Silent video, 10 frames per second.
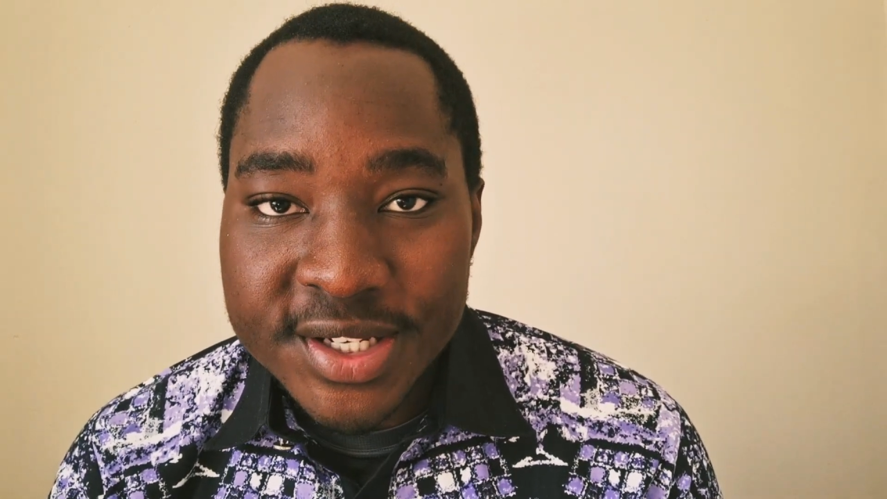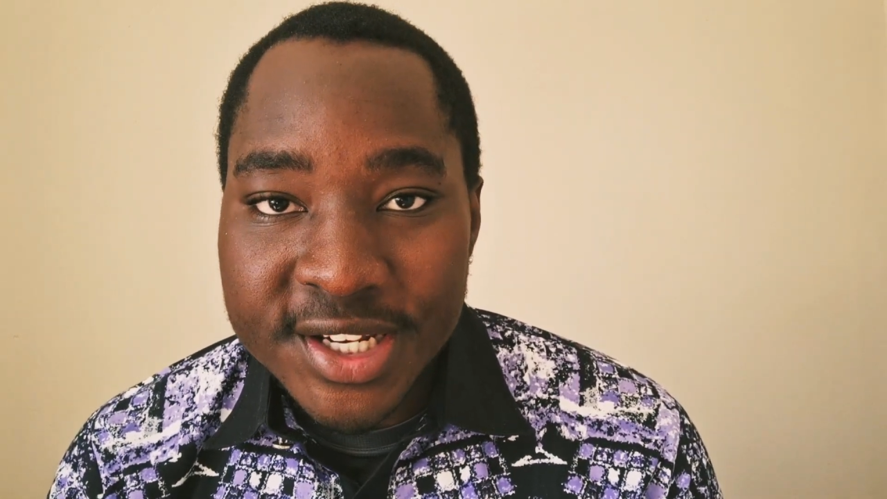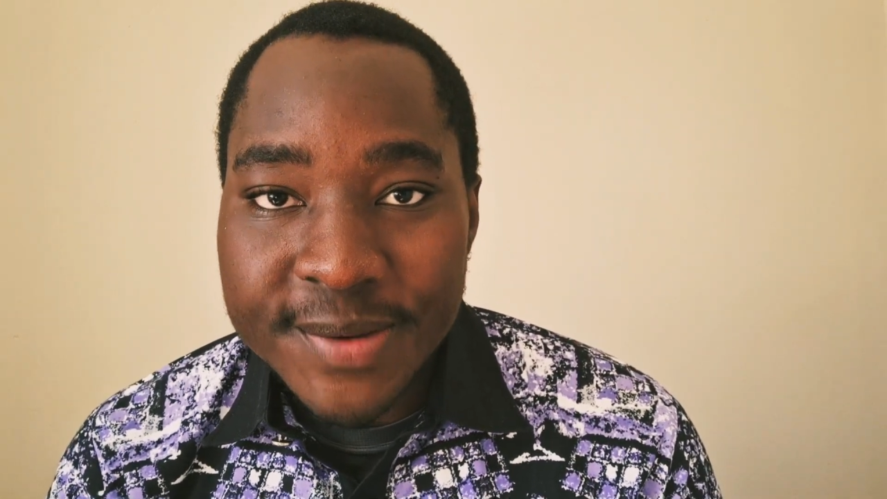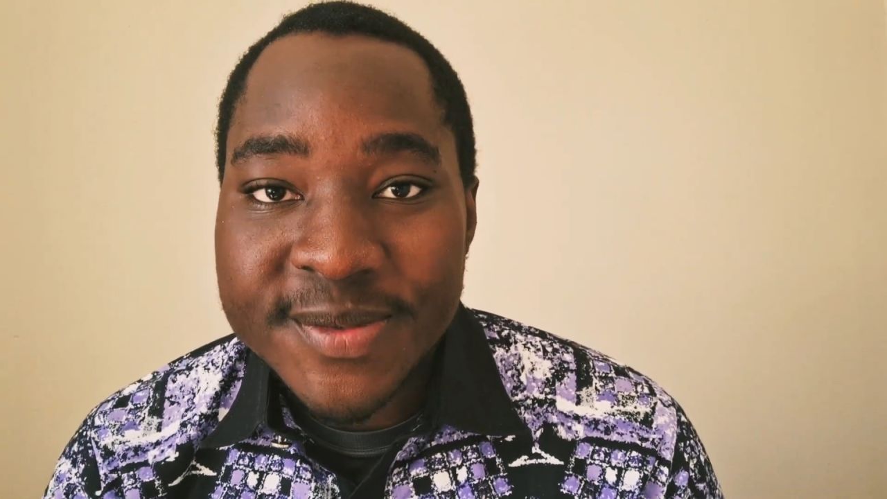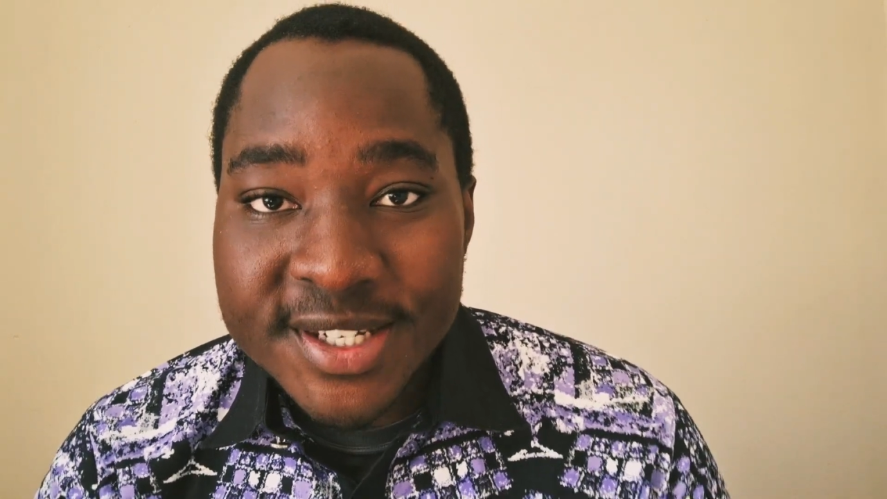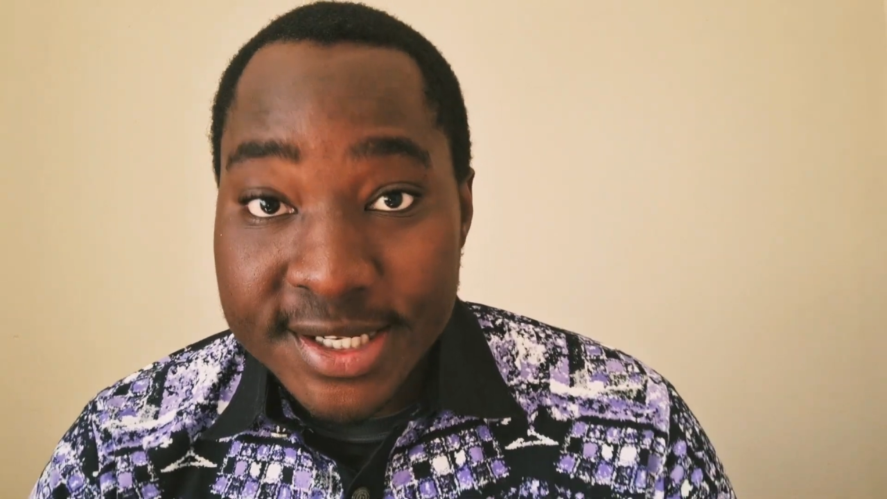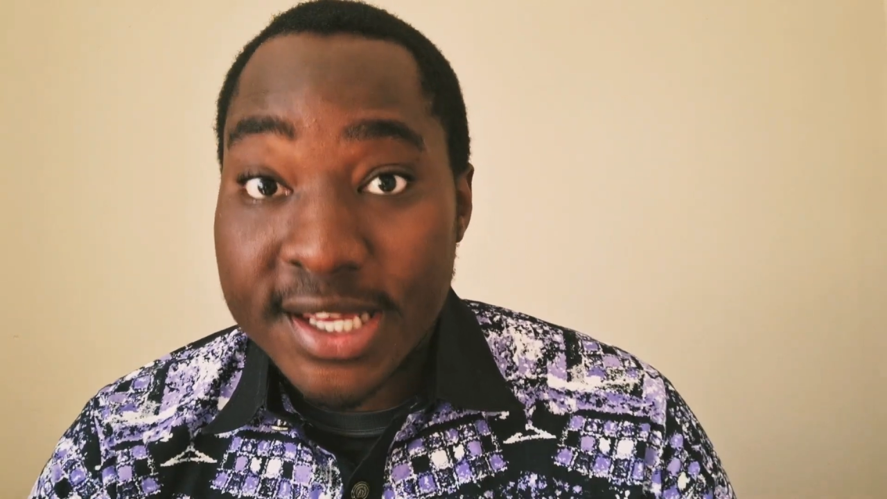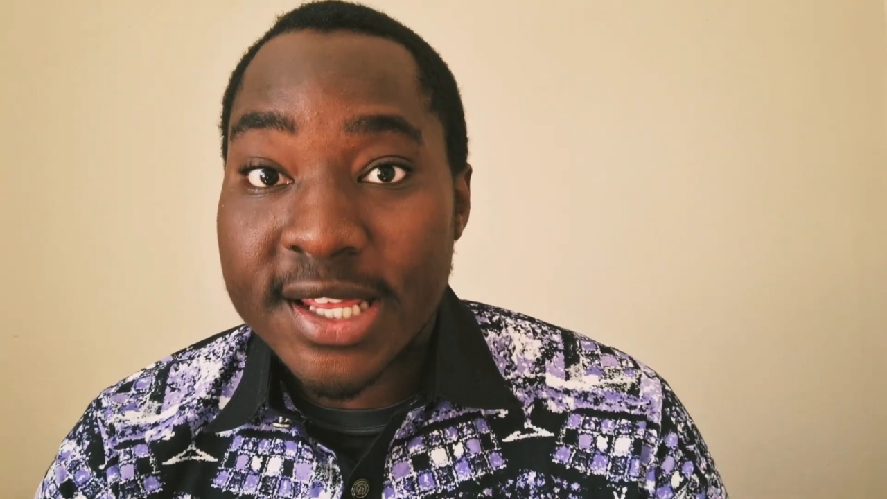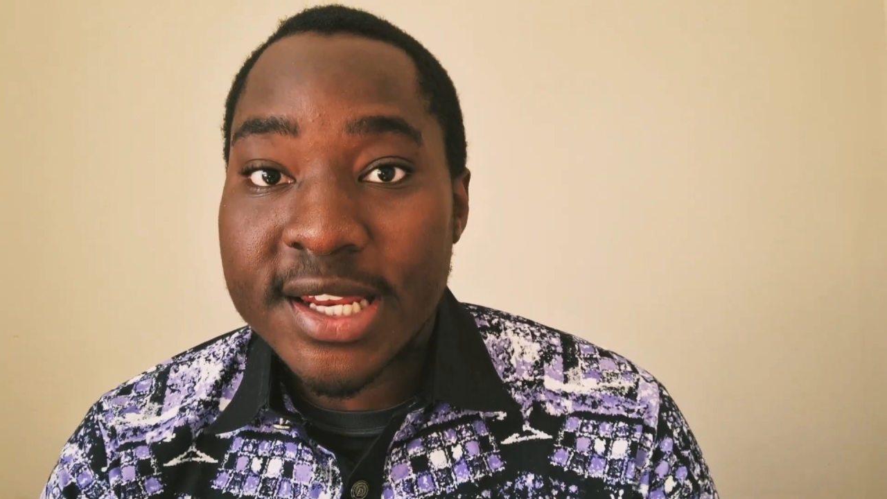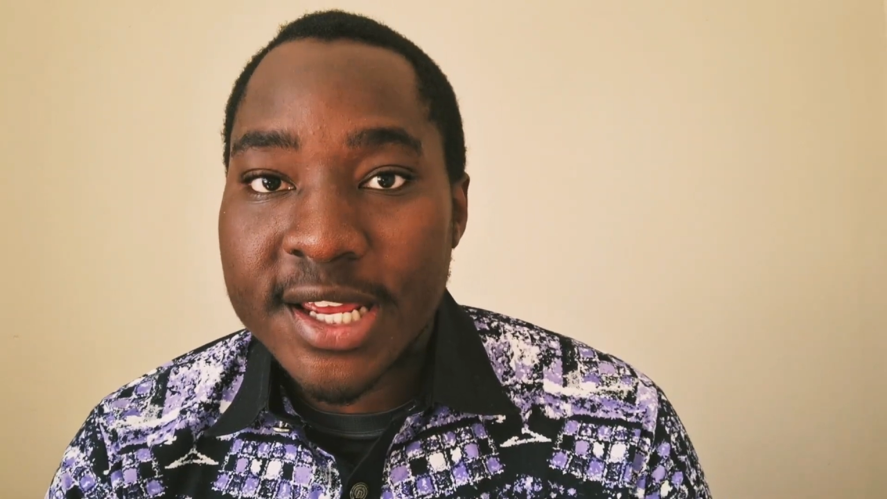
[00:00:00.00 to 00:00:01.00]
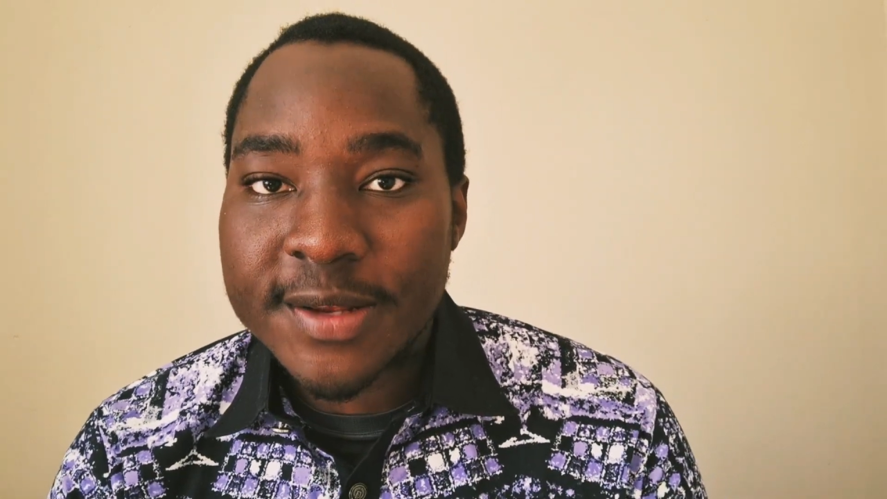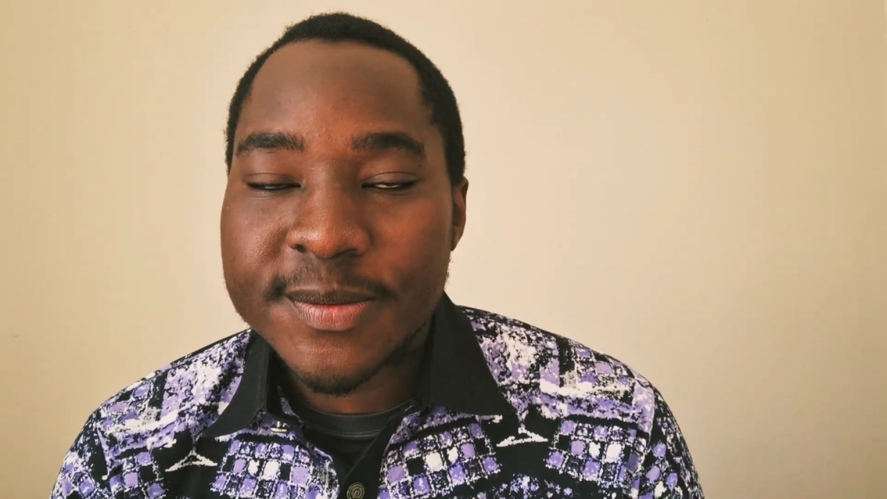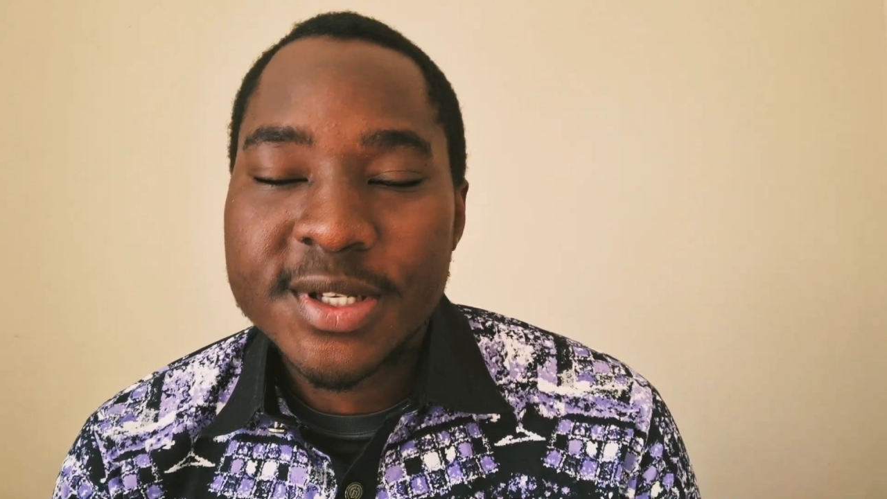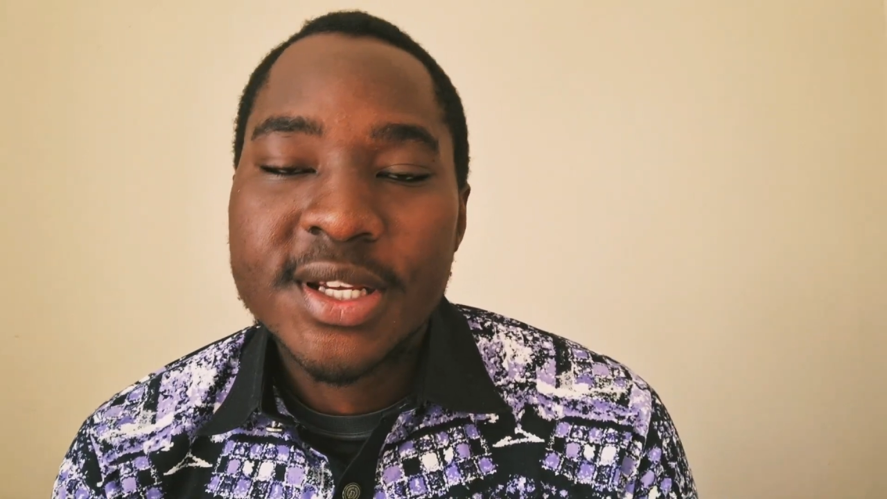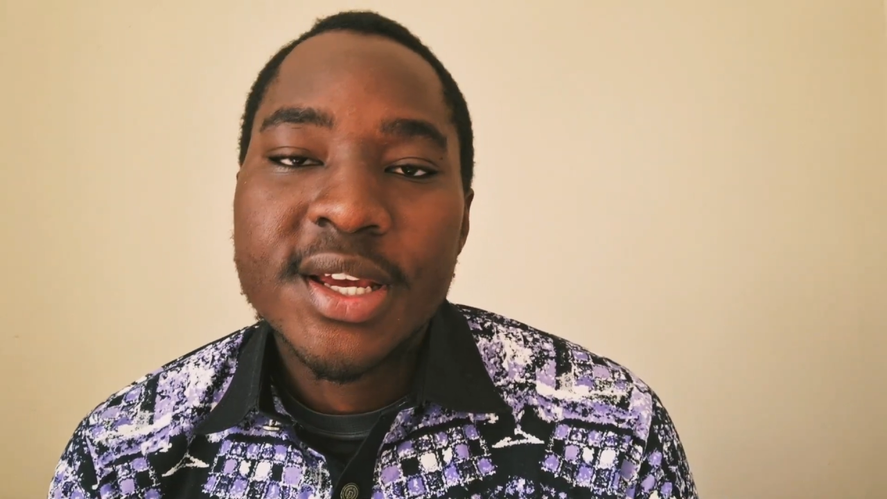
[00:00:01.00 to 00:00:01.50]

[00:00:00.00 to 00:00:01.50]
names, say their names,